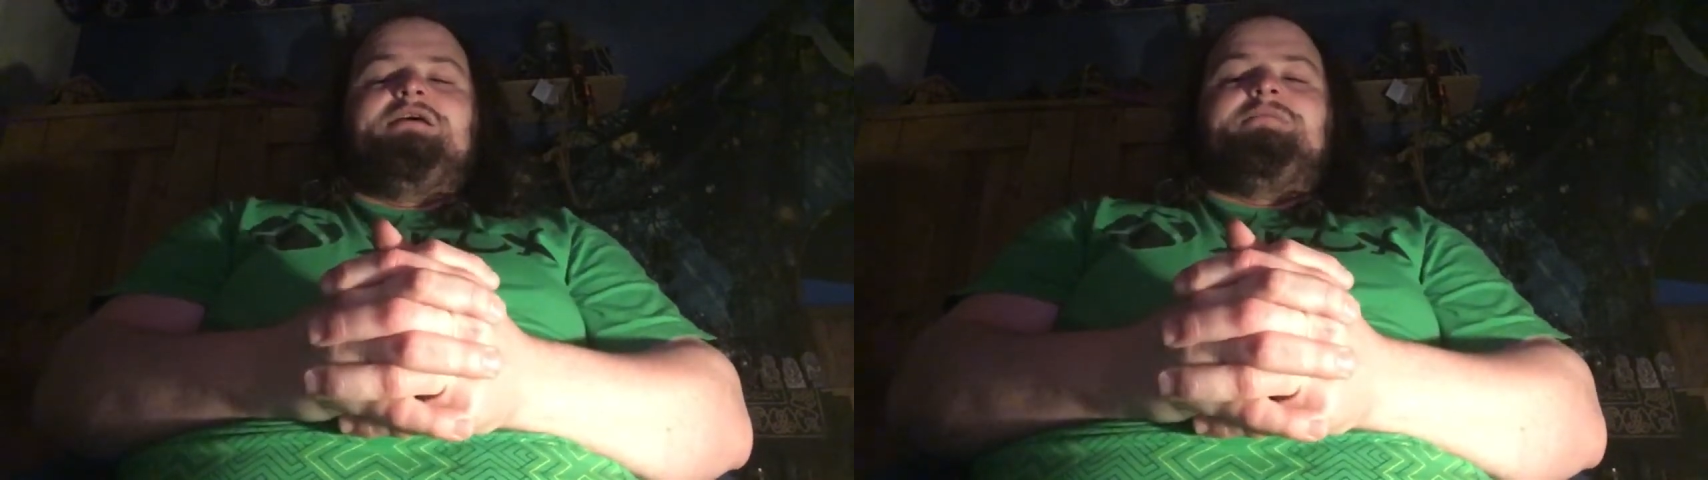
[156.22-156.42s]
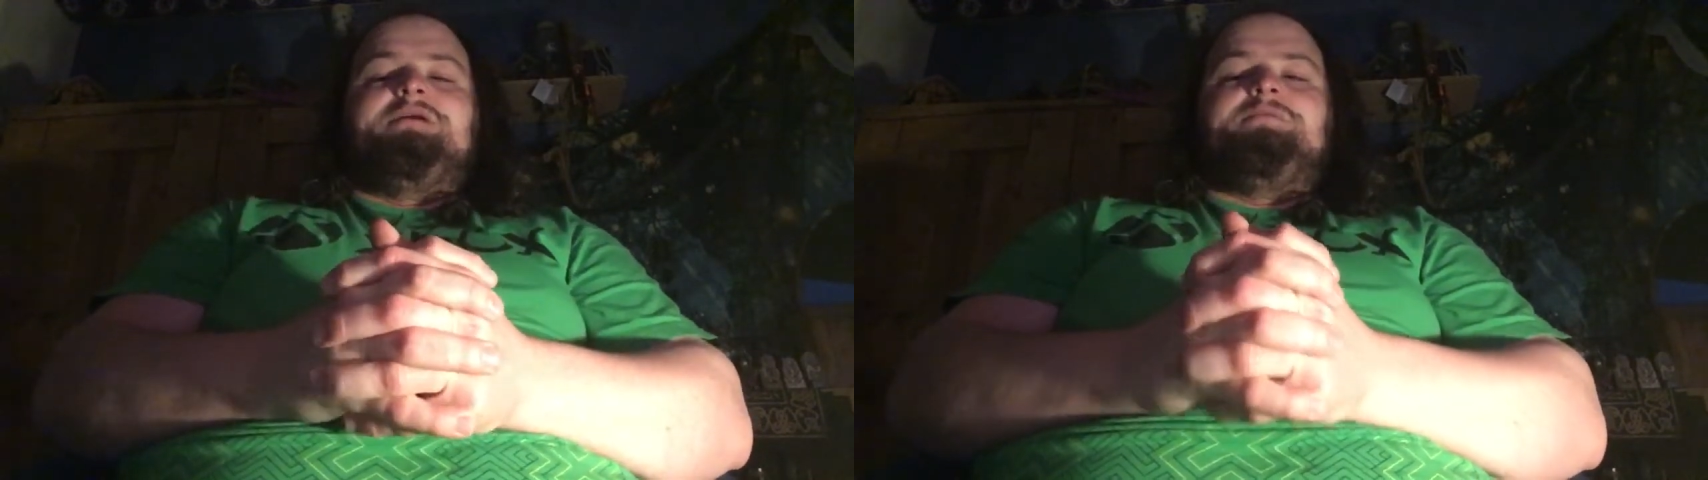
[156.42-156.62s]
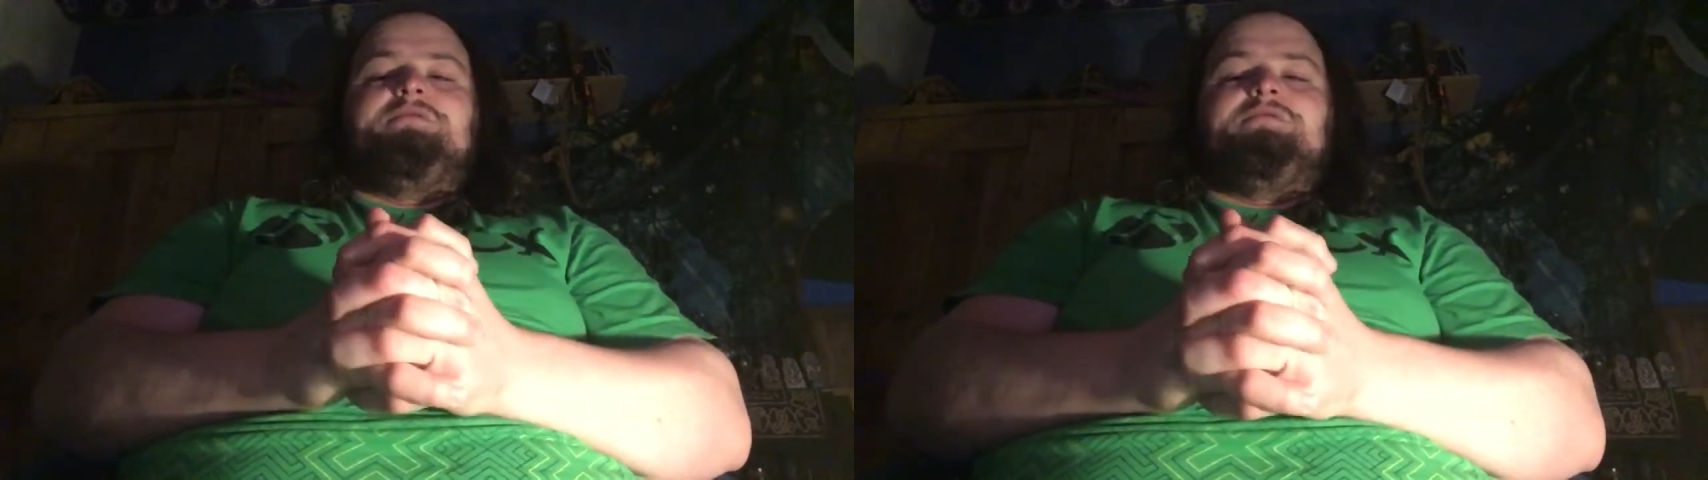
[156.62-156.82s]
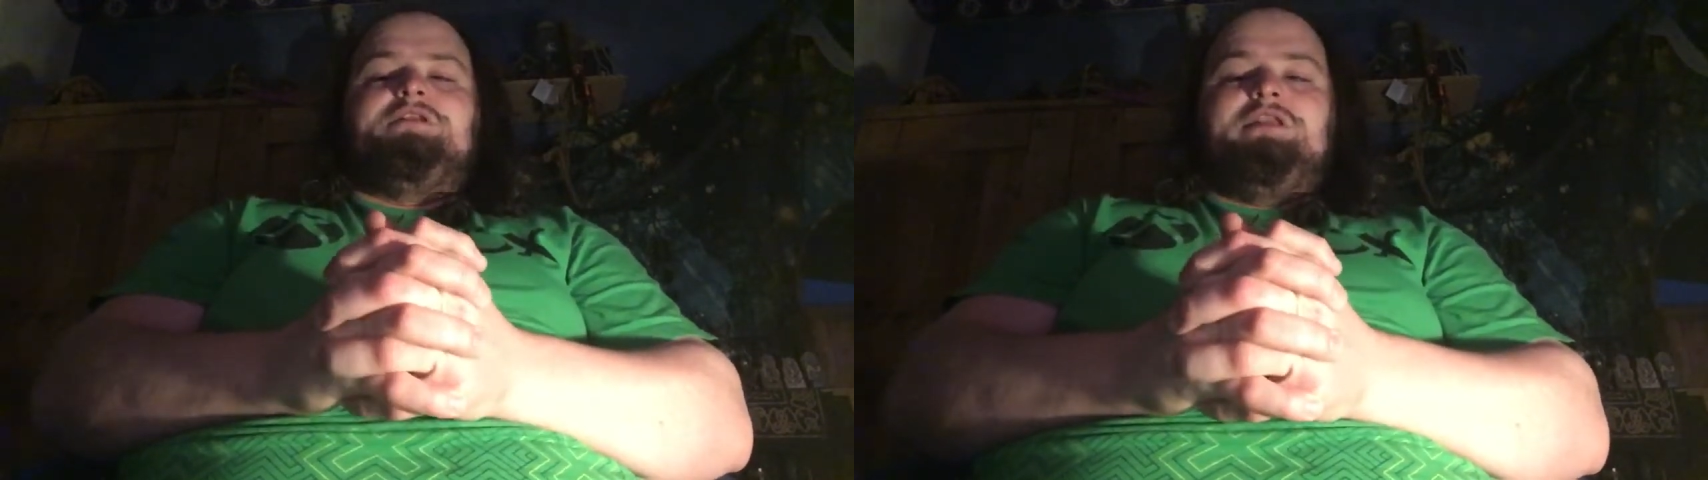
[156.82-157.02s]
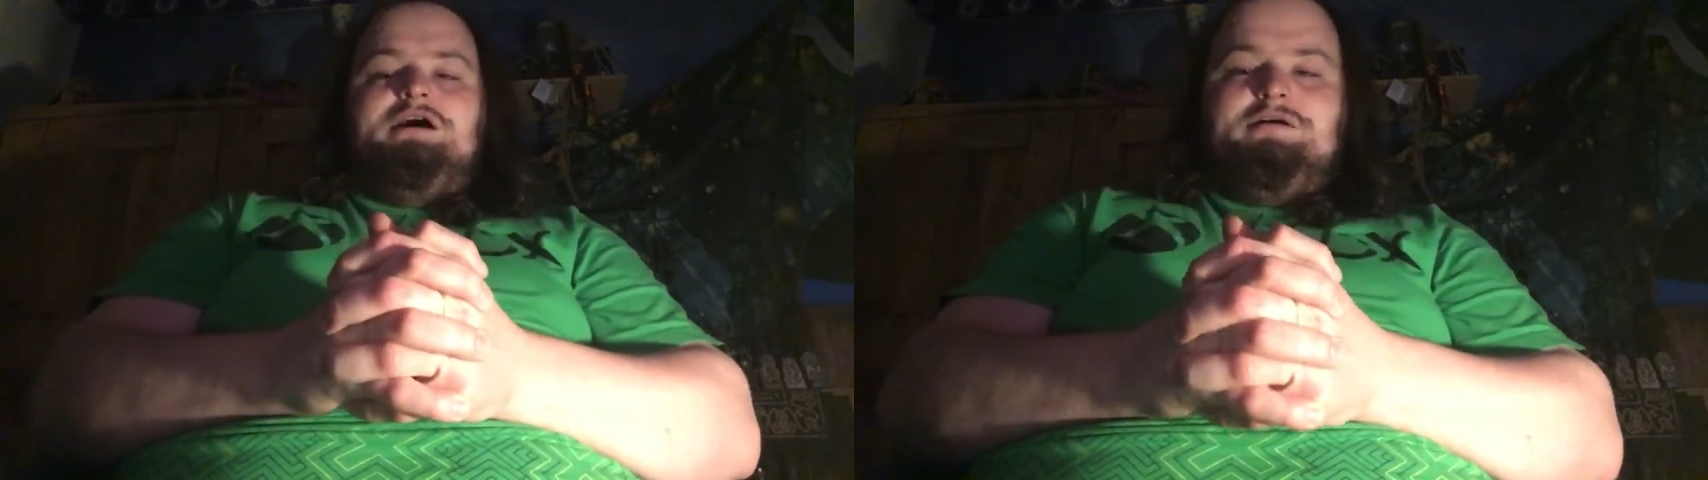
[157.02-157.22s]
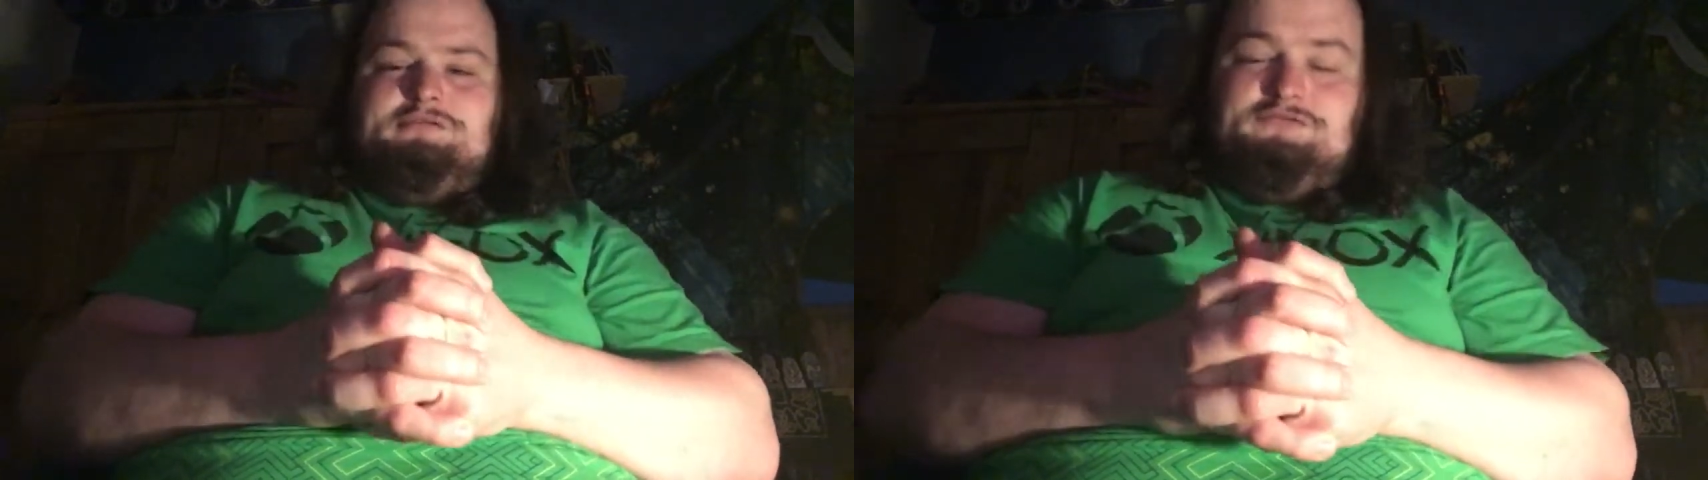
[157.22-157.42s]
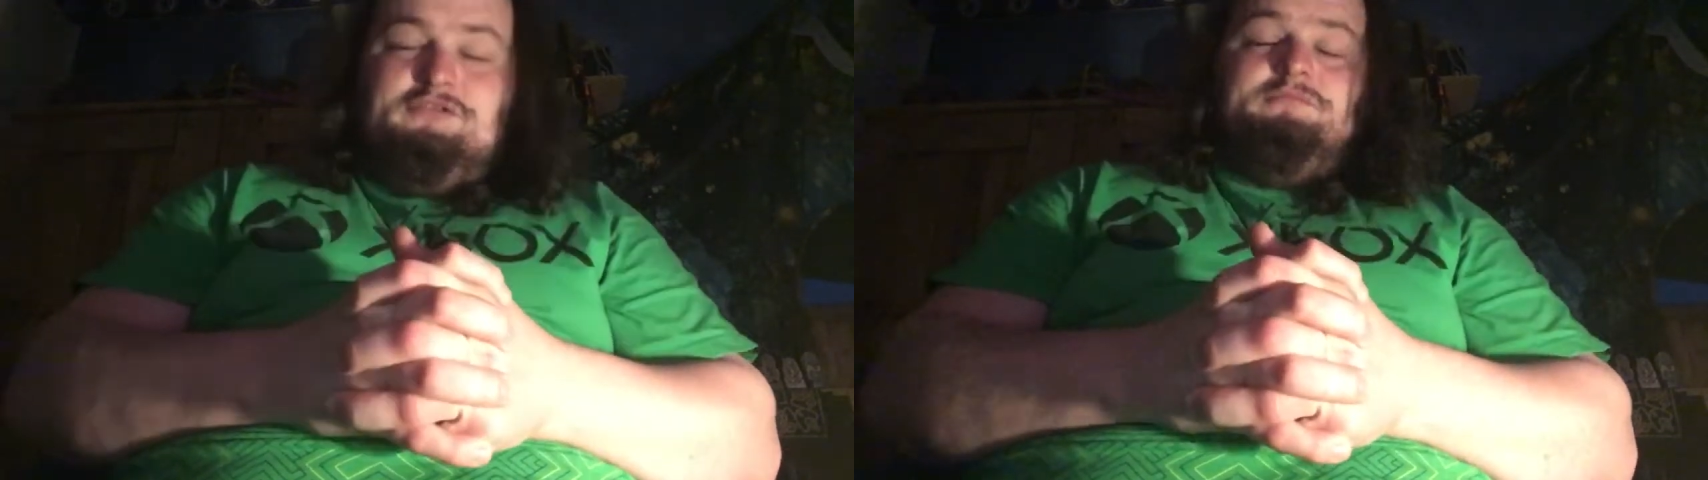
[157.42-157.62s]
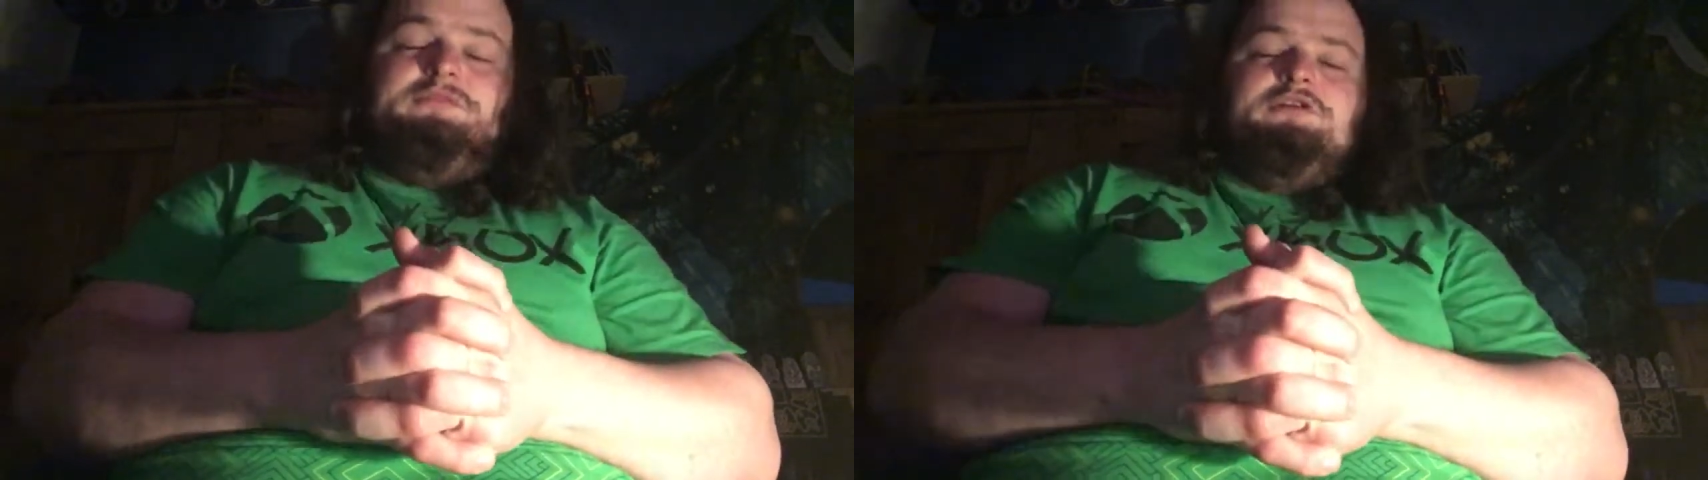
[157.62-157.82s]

people a lot some